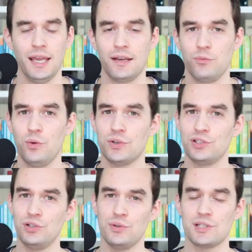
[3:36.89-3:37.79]
And we want
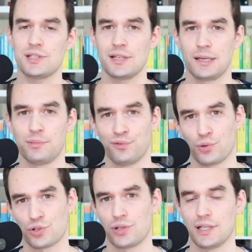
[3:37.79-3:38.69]
to do this the night
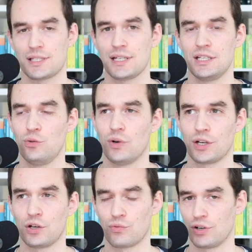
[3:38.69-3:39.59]
before. So let's say you want
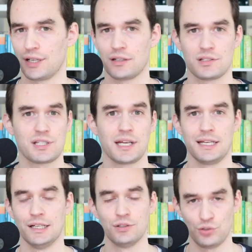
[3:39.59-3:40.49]
to go running on,
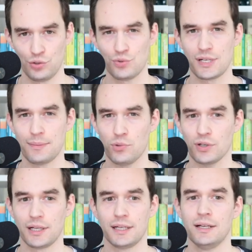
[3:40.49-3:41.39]
say, Tuesday
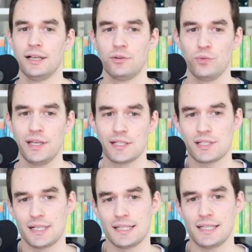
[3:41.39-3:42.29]
morning, we can
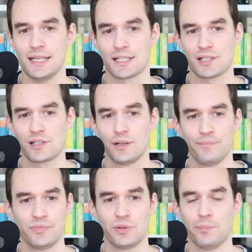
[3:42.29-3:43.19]
set this
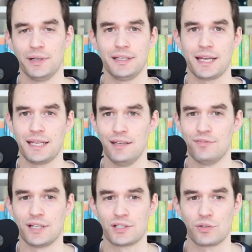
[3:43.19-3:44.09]
to Monday
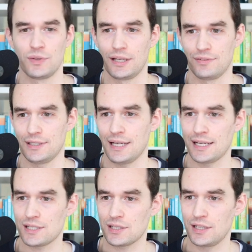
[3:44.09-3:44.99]
evening. So we have a
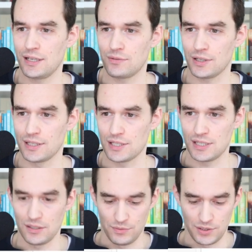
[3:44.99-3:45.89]
task, and we're going to
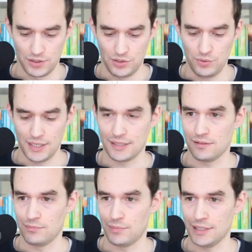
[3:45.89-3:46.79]
set it with a due date
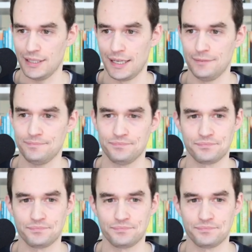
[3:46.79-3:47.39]
on Monday.